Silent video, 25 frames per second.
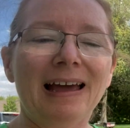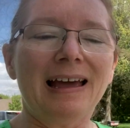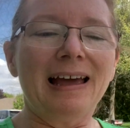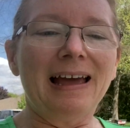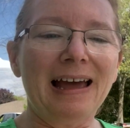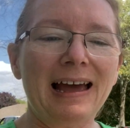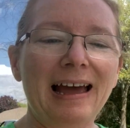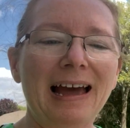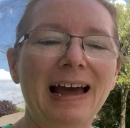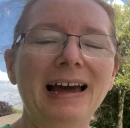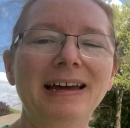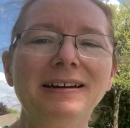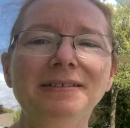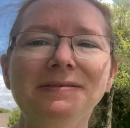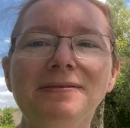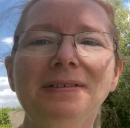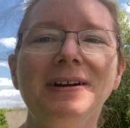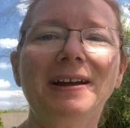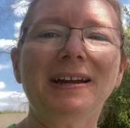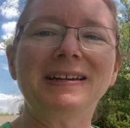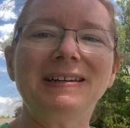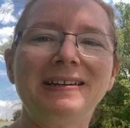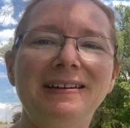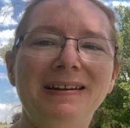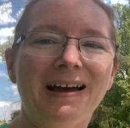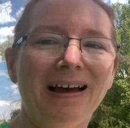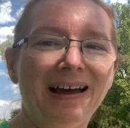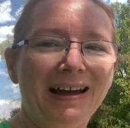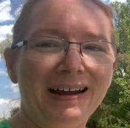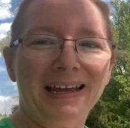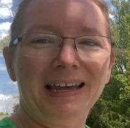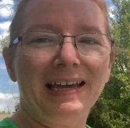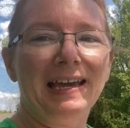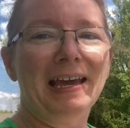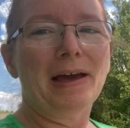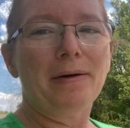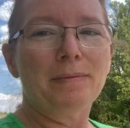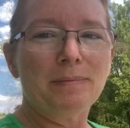How do I not
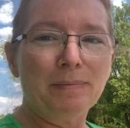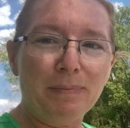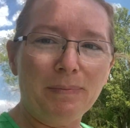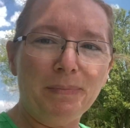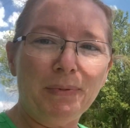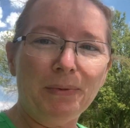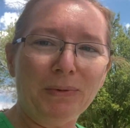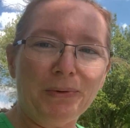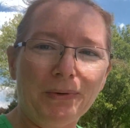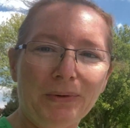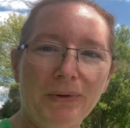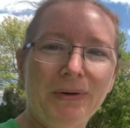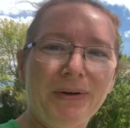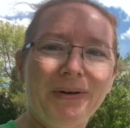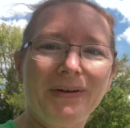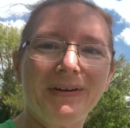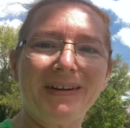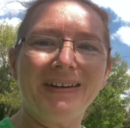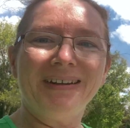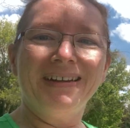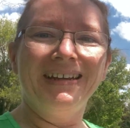get bored?